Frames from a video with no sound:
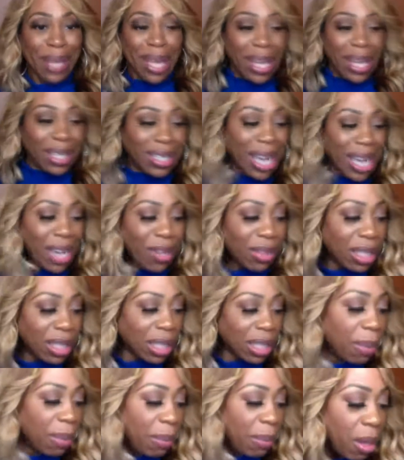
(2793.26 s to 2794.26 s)
Child, you think the
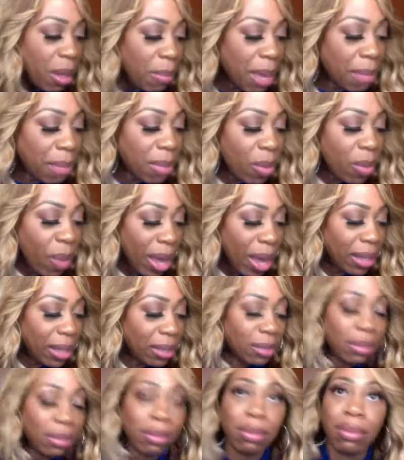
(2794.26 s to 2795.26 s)
people are going to make me wait?
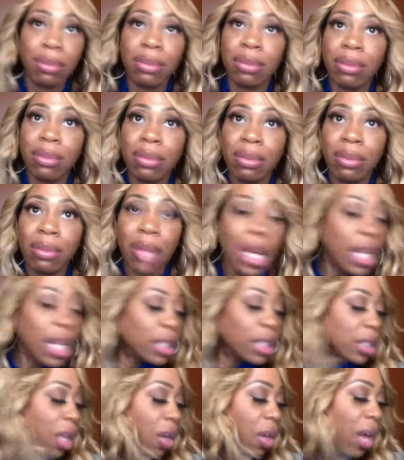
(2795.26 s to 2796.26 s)

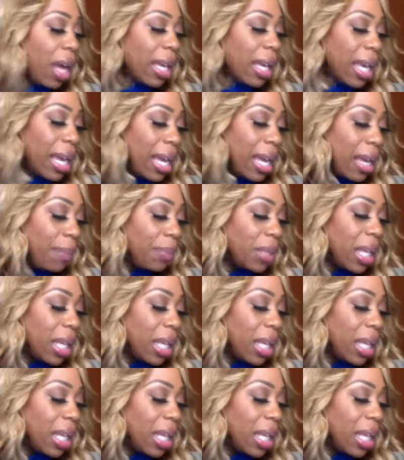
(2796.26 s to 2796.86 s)
So again,